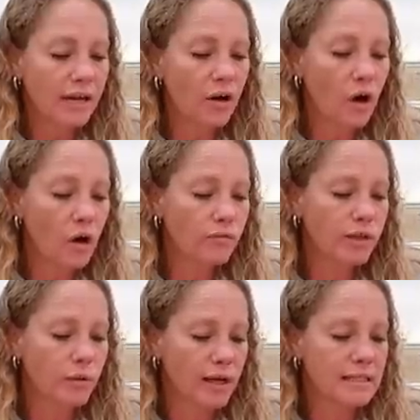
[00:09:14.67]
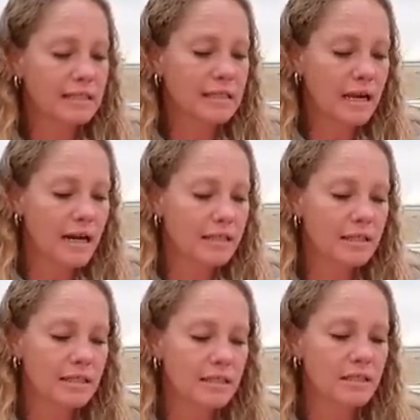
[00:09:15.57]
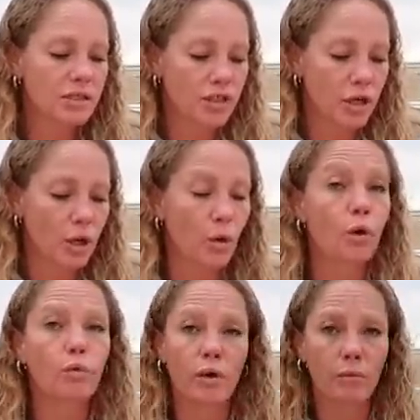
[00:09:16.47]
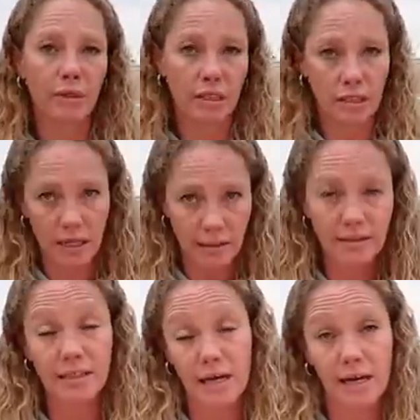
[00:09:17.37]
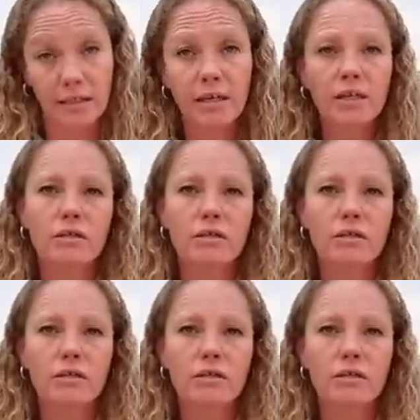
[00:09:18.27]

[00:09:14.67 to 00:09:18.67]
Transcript: and all requests not to list the show will be denied.